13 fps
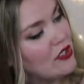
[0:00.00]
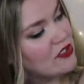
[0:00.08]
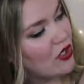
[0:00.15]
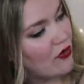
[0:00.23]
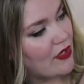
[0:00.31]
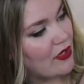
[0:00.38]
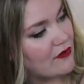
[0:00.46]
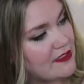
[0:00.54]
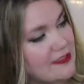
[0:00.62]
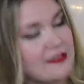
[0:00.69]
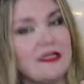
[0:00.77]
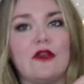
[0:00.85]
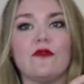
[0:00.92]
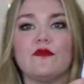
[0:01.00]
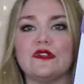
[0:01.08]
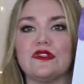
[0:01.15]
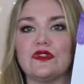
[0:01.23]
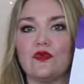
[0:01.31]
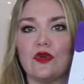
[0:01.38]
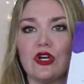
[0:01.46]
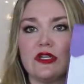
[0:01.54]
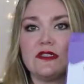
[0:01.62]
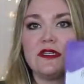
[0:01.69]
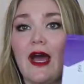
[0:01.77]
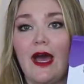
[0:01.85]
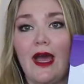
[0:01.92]
Tokyo Disney
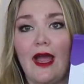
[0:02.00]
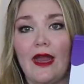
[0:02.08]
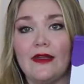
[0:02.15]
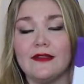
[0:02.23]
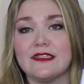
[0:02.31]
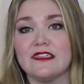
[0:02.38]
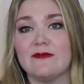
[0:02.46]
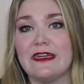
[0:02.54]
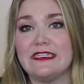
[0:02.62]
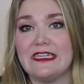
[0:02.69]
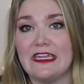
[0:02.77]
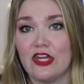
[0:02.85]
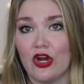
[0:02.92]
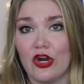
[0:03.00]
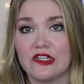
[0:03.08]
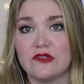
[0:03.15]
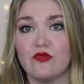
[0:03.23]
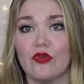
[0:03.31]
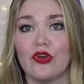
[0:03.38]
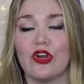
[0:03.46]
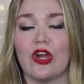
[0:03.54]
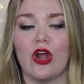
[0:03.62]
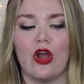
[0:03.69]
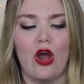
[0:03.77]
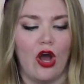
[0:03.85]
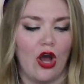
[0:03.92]
Resort guide. This is by
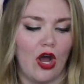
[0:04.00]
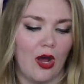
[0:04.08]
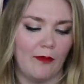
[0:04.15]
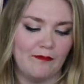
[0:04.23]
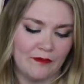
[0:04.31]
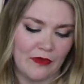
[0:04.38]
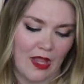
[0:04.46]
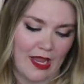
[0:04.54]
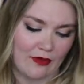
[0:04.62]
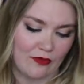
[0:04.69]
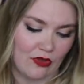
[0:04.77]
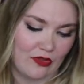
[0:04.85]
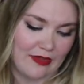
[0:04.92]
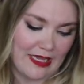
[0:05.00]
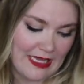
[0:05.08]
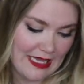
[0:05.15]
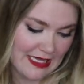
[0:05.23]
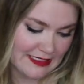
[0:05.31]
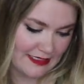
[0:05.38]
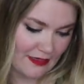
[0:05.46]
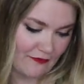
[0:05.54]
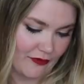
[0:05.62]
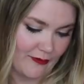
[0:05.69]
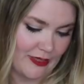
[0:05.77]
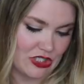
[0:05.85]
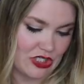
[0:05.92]
tdrexplorer.com. I will link his
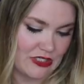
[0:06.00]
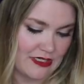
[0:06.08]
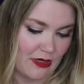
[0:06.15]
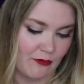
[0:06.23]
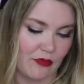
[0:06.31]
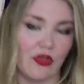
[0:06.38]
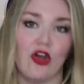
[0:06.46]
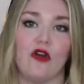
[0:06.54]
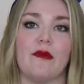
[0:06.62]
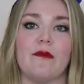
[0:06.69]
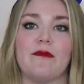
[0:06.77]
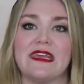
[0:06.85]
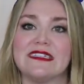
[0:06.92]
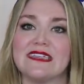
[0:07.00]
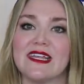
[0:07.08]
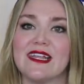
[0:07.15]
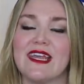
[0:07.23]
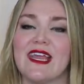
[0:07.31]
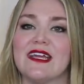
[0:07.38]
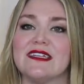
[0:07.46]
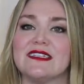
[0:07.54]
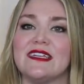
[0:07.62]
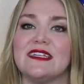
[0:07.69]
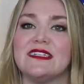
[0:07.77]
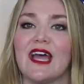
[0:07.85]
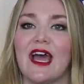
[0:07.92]
information down below, but basically is
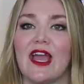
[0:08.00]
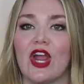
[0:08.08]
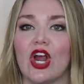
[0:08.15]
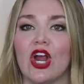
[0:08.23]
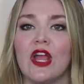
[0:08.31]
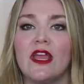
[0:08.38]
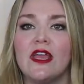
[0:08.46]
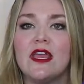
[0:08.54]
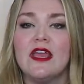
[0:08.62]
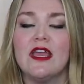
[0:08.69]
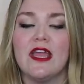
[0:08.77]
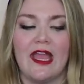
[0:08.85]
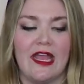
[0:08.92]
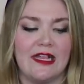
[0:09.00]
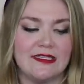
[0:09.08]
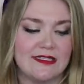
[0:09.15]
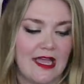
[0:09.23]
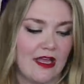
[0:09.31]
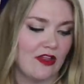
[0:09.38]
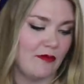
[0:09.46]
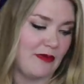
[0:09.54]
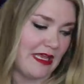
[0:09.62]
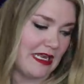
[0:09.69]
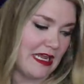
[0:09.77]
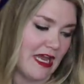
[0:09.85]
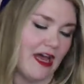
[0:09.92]
an entire
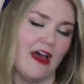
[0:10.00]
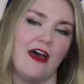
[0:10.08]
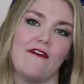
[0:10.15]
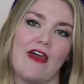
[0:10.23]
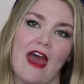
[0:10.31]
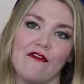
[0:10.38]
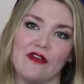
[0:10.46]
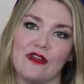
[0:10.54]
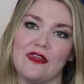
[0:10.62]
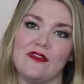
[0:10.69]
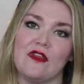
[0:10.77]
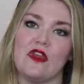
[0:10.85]
encyclopedia of everything